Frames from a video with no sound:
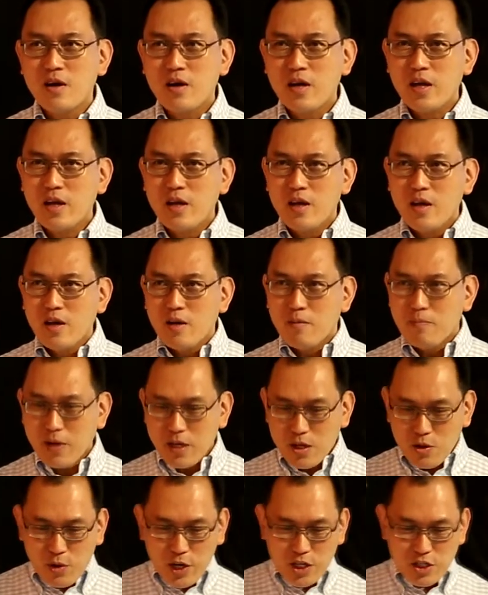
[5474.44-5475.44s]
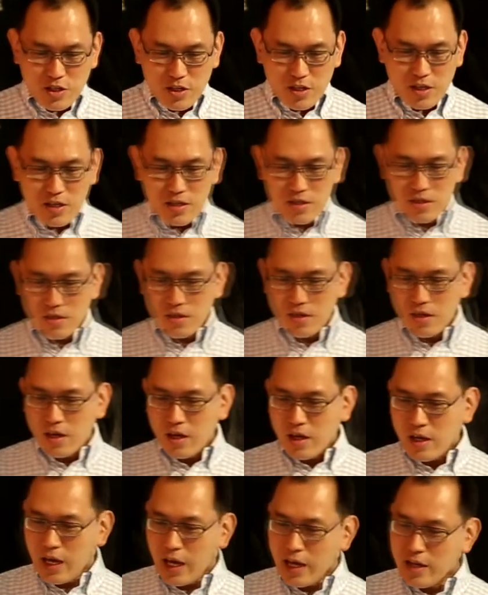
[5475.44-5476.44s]
Okay, but the question is,
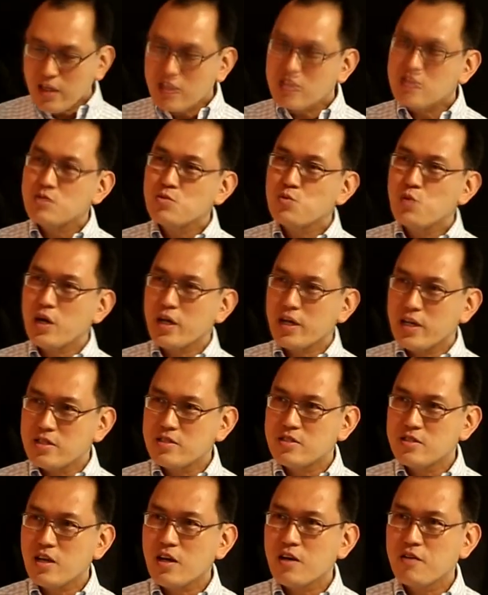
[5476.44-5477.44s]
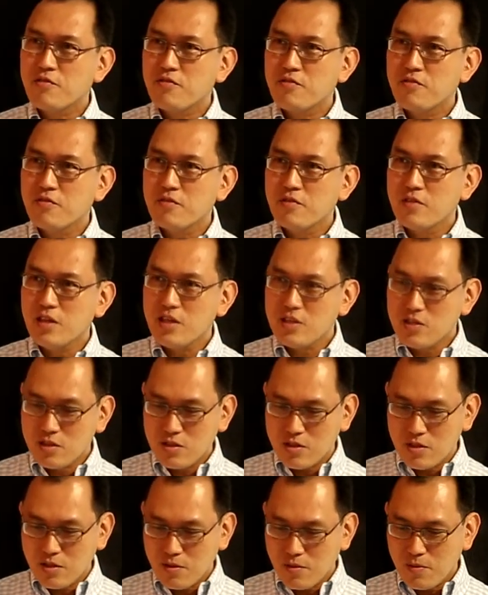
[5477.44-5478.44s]
can this work itself,
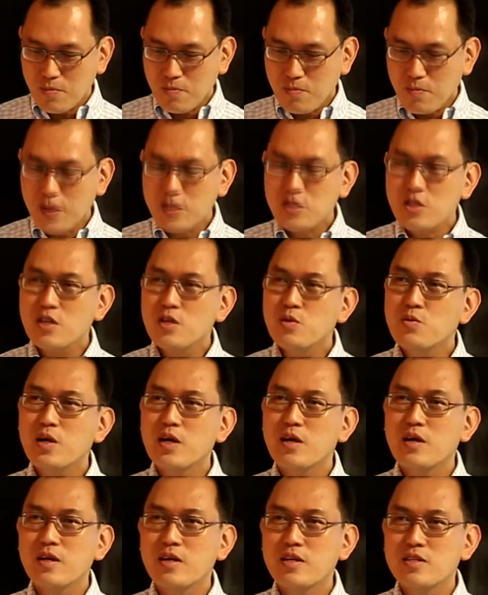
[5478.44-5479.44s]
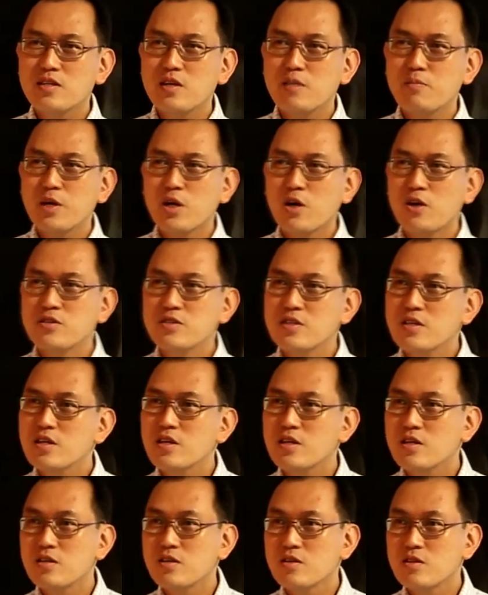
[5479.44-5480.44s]
this particular work itself, be
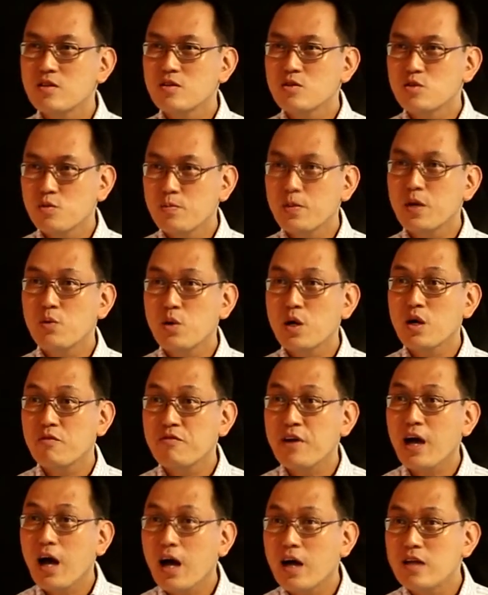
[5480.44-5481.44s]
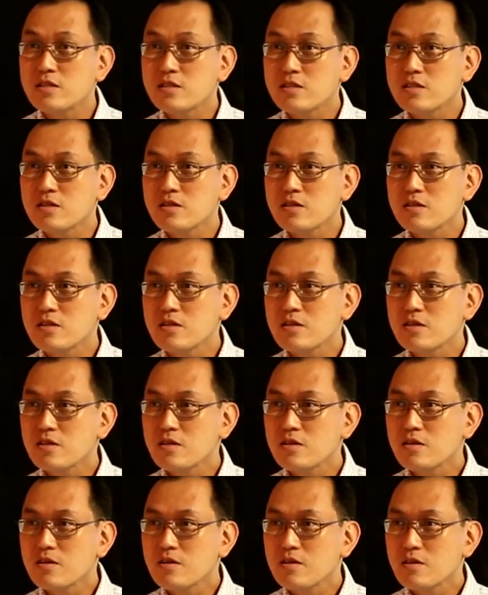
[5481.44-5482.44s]
considered to be a work of art?
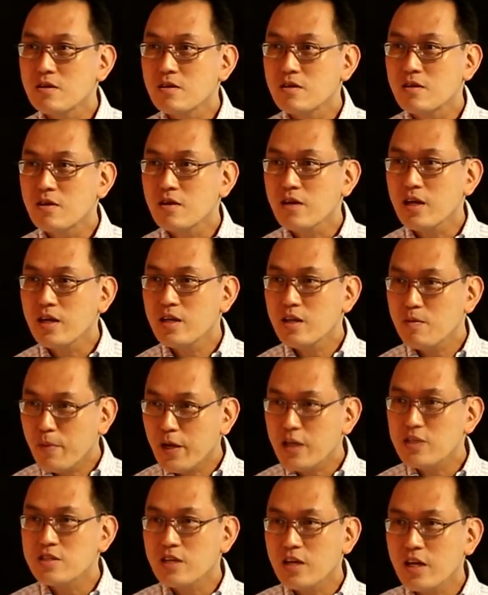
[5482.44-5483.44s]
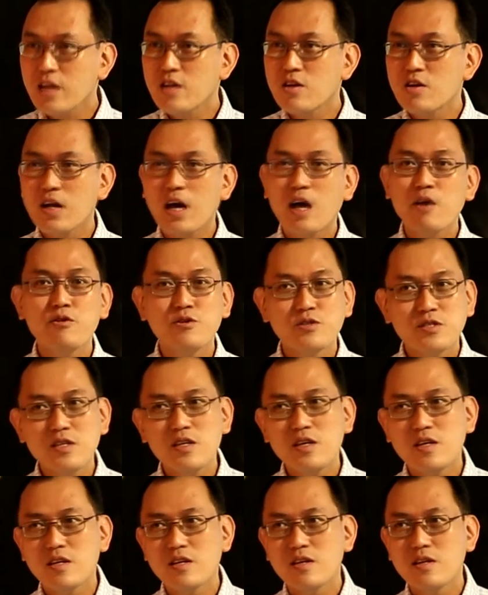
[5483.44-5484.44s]
Okay, it depends again on how you
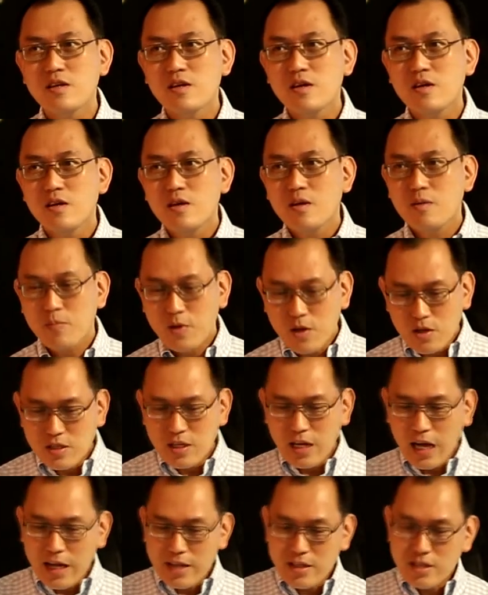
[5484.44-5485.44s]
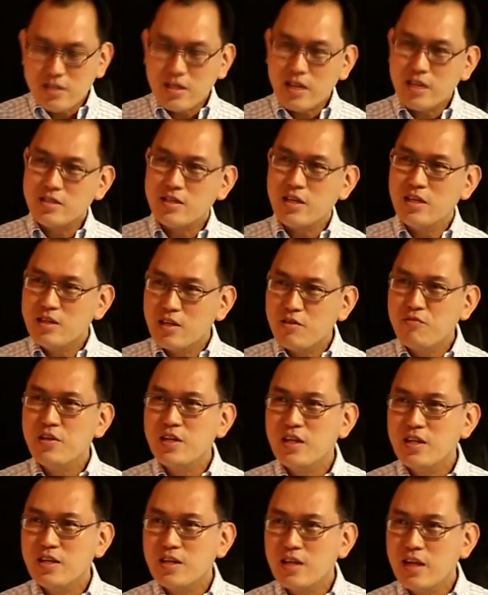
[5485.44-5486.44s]
see it. Because the artist has
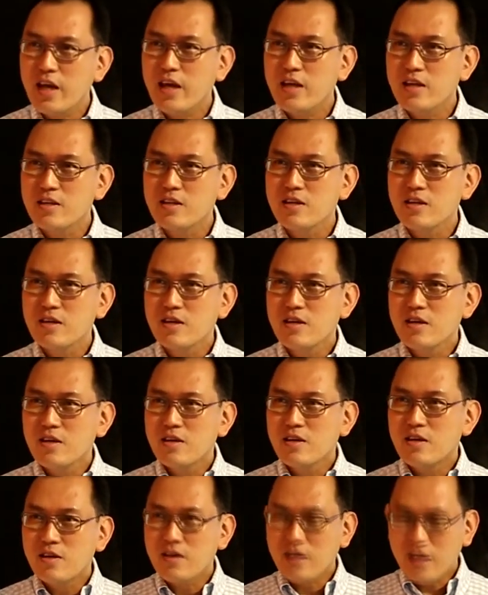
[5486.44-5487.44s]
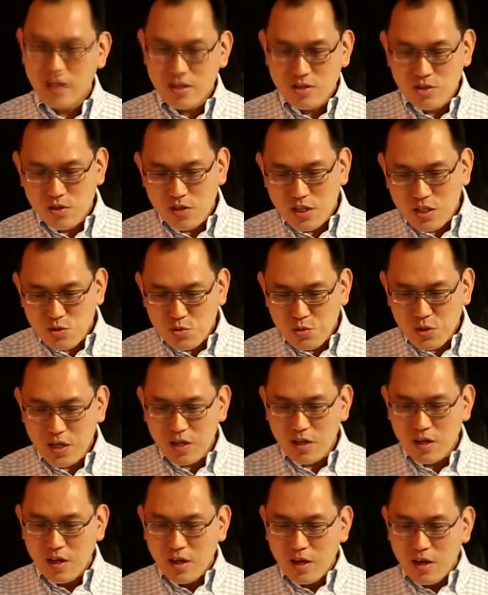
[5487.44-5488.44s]
intervened in the land. Okay, so this
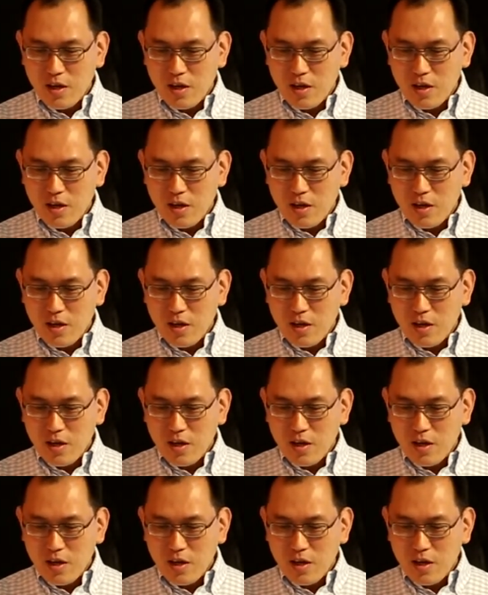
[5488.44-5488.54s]
work,